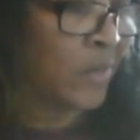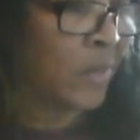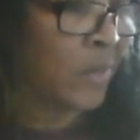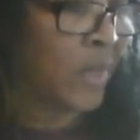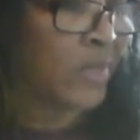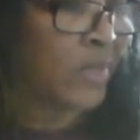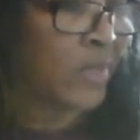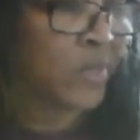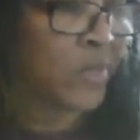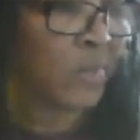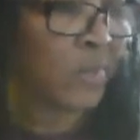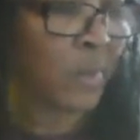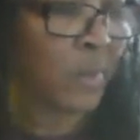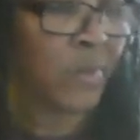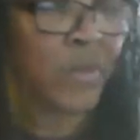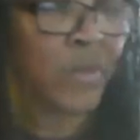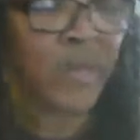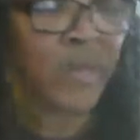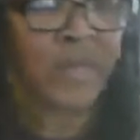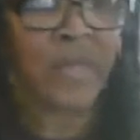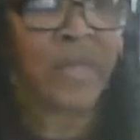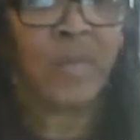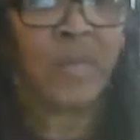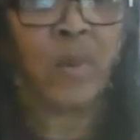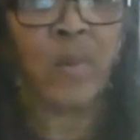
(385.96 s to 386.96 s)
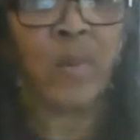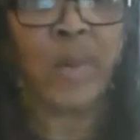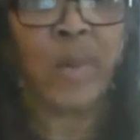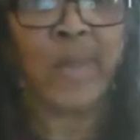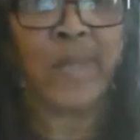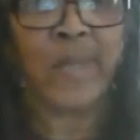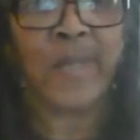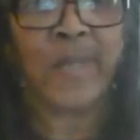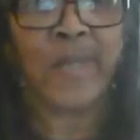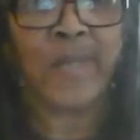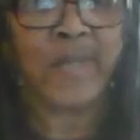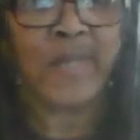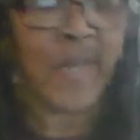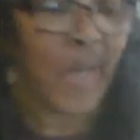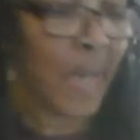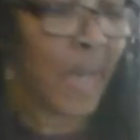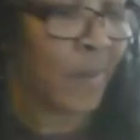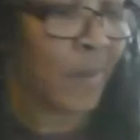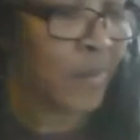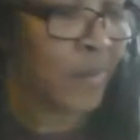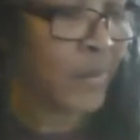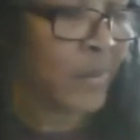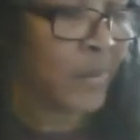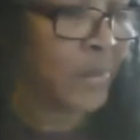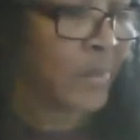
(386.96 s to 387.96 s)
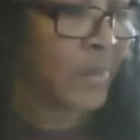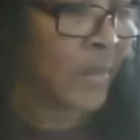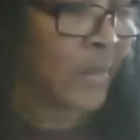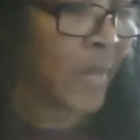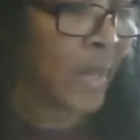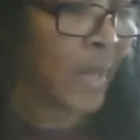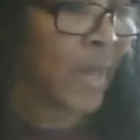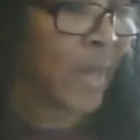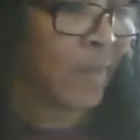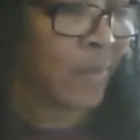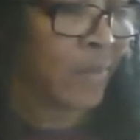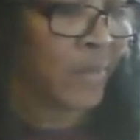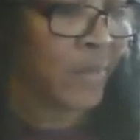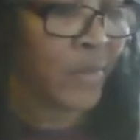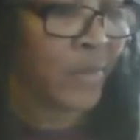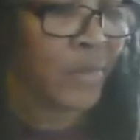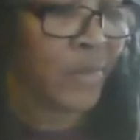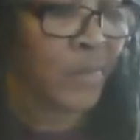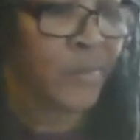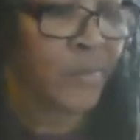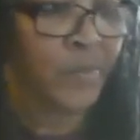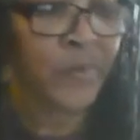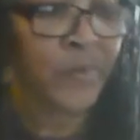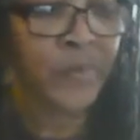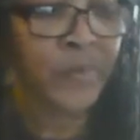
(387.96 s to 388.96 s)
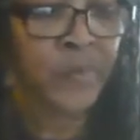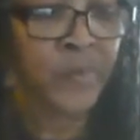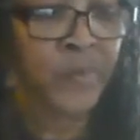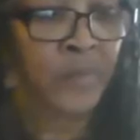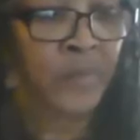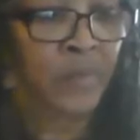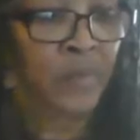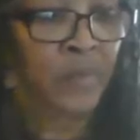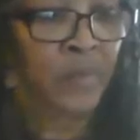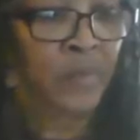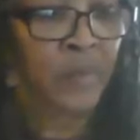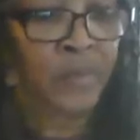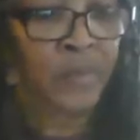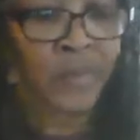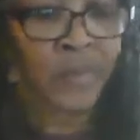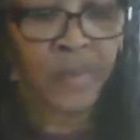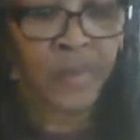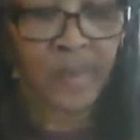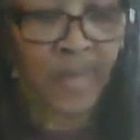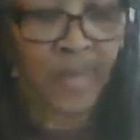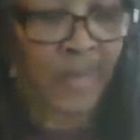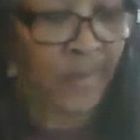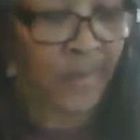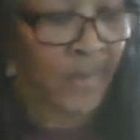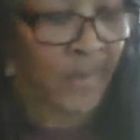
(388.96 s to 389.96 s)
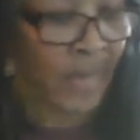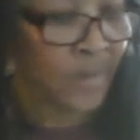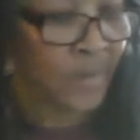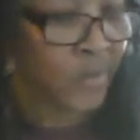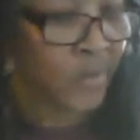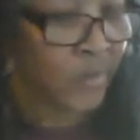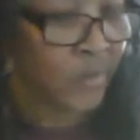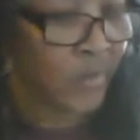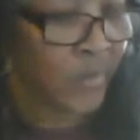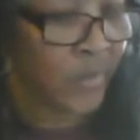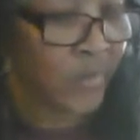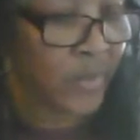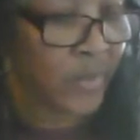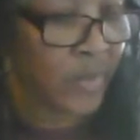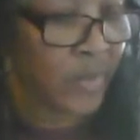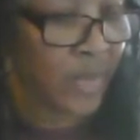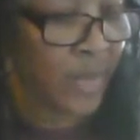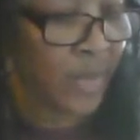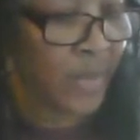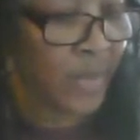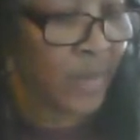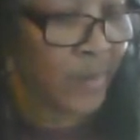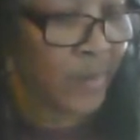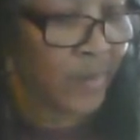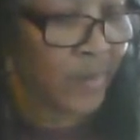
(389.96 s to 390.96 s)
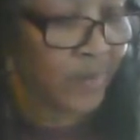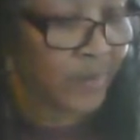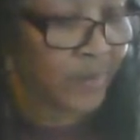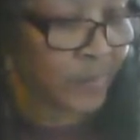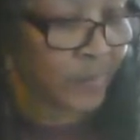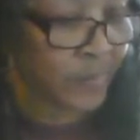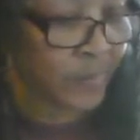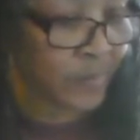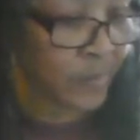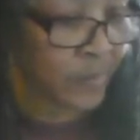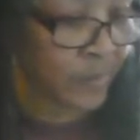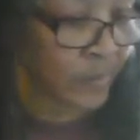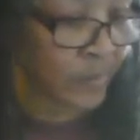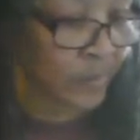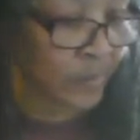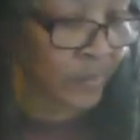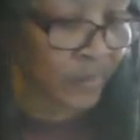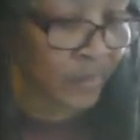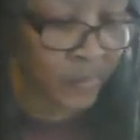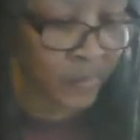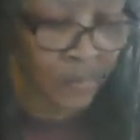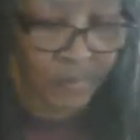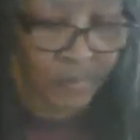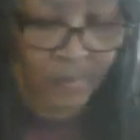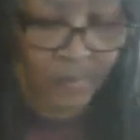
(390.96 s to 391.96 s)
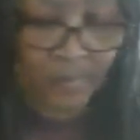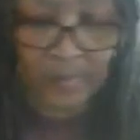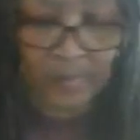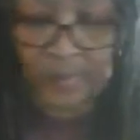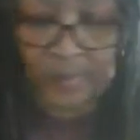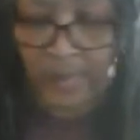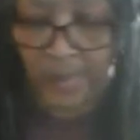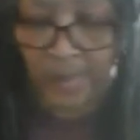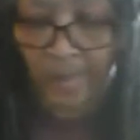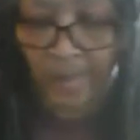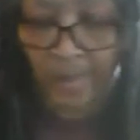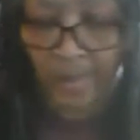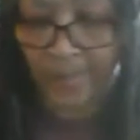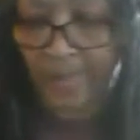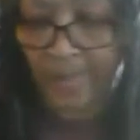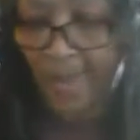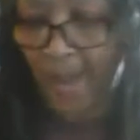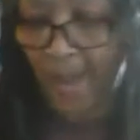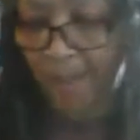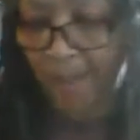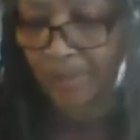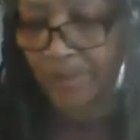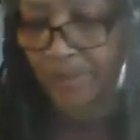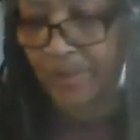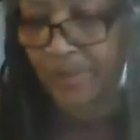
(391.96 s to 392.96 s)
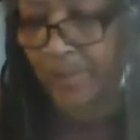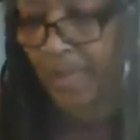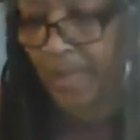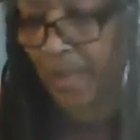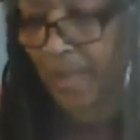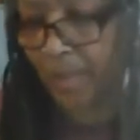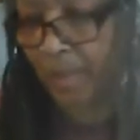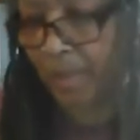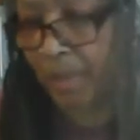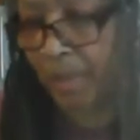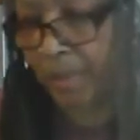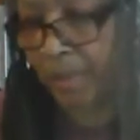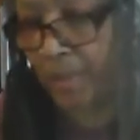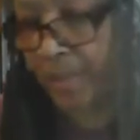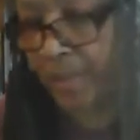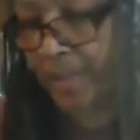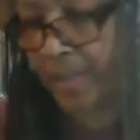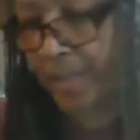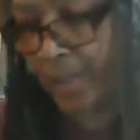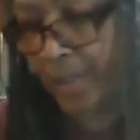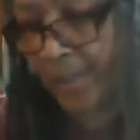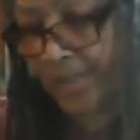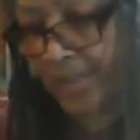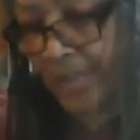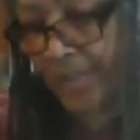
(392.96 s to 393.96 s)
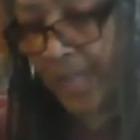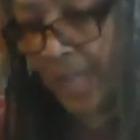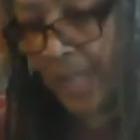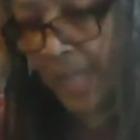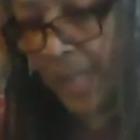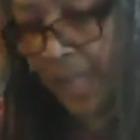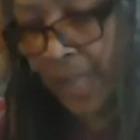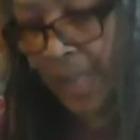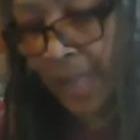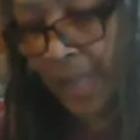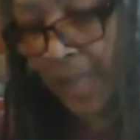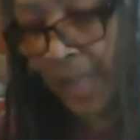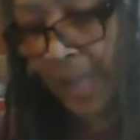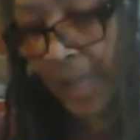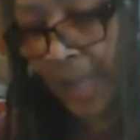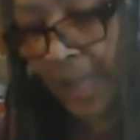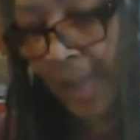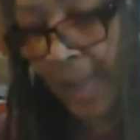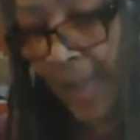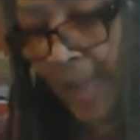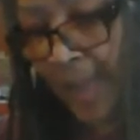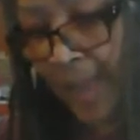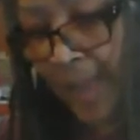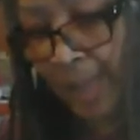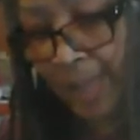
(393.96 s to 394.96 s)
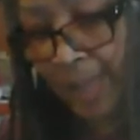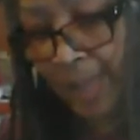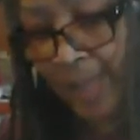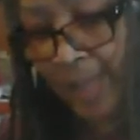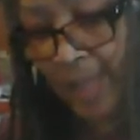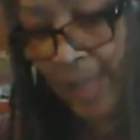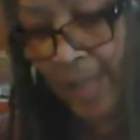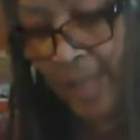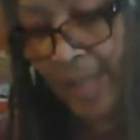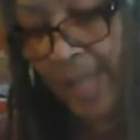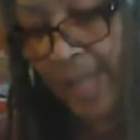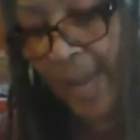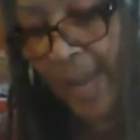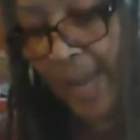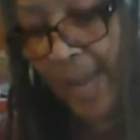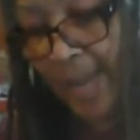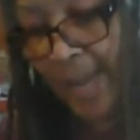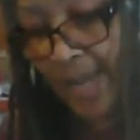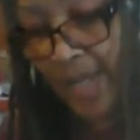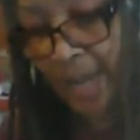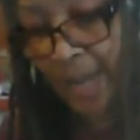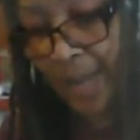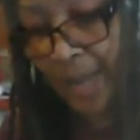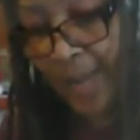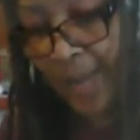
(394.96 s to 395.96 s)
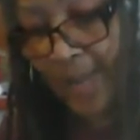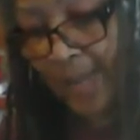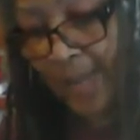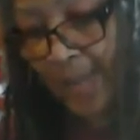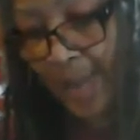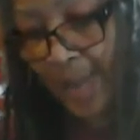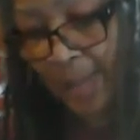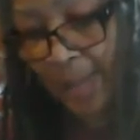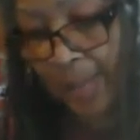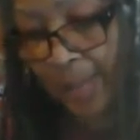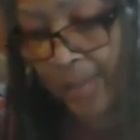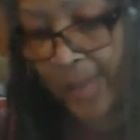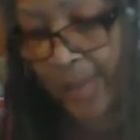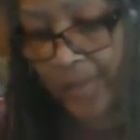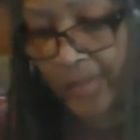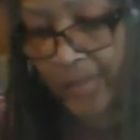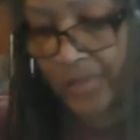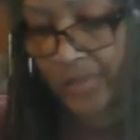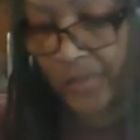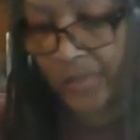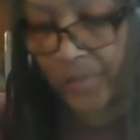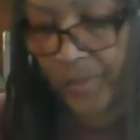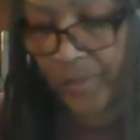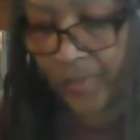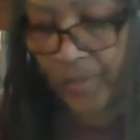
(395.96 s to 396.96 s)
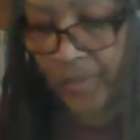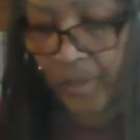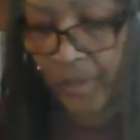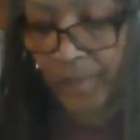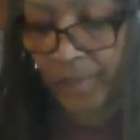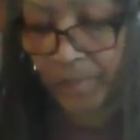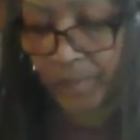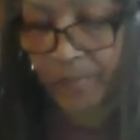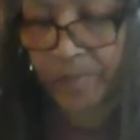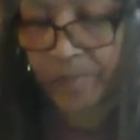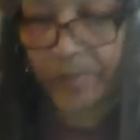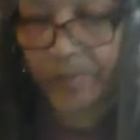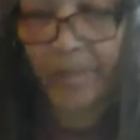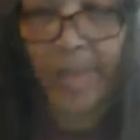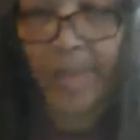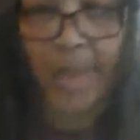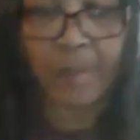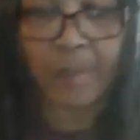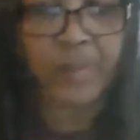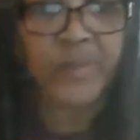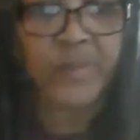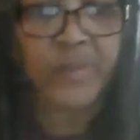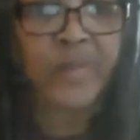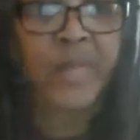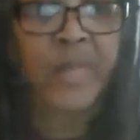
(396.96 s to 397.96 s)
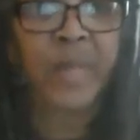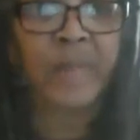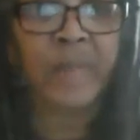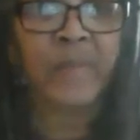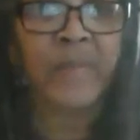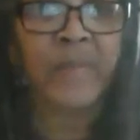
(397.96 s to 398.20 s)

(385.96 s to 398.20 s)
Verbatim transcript: not to throw anything away unless I absolutely have to. And that's where the um the apples came in because I'm getting tired of paying that price for um apple cider